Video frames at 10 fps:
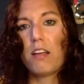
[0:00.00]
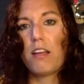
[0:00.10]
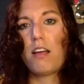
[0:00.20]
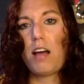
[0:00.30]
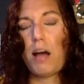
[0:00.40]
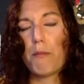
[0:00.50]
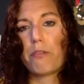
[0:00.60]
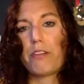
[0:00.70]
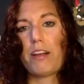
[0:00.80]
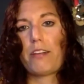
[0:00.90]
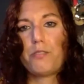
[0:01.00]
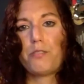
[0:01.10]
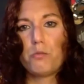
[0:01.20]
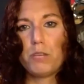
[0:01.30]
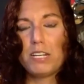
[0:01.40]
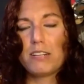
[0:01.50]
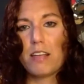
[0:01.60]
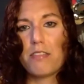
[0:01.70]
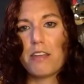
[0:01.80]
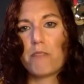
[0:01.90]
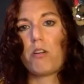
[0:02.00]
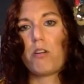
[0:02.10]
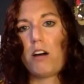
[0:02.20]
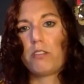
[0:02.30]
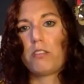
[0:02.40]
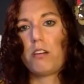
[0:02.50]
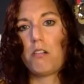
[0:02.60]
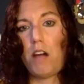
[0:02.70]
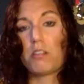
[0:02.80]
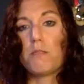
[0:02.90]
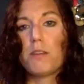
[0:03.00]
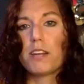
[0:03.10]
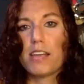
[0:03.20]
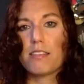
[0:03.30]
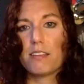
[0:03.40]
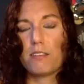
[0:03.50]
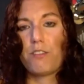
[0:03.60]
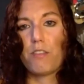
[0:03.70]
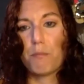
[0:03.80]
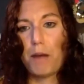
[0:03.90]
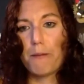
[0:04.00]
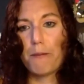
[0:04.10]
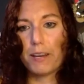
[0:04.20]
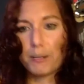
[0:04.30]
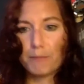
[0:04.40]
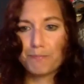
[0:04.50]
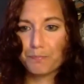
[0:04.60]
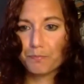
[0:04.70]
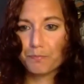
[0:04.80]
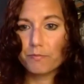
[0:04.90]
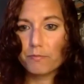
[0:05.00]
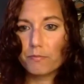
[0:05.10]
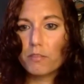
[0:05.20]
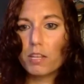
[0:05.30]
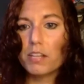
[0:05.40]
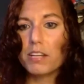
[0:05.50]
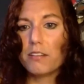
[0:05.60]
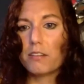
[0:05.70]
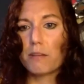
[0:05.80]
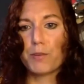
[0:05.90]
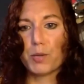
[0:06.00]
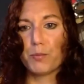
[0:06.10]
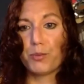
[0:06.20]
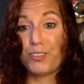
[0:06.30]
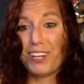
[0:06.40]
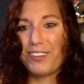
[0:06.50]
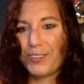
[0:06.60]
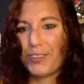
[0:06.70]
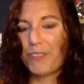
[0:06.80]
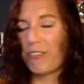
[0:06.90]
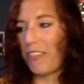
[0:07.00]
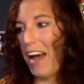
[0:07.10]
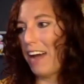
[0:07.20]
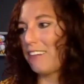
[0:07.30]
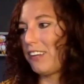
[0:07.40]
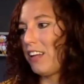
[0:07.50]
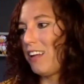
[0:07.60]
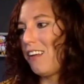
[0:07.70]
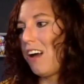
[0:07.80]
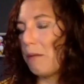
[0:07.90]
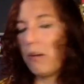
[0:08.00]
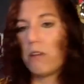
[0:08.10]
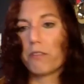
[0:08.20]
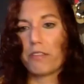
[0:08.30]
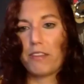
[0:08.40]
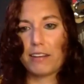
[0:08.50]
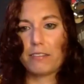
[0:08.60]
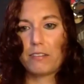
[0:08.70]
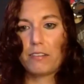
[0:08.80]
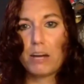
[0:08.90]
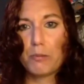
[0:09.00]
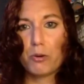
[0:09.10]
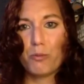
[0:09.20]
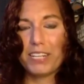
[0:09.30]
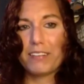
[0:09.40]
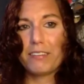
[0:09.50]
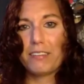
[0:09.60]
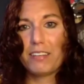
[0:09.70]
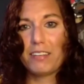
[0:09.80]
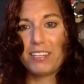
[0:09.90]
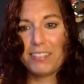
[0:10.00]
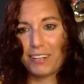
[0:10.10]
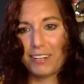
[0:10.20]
over the next few weeks, and then we'll also communicate this to the public in some form. So stay tuned for that over the next couple of weeks here.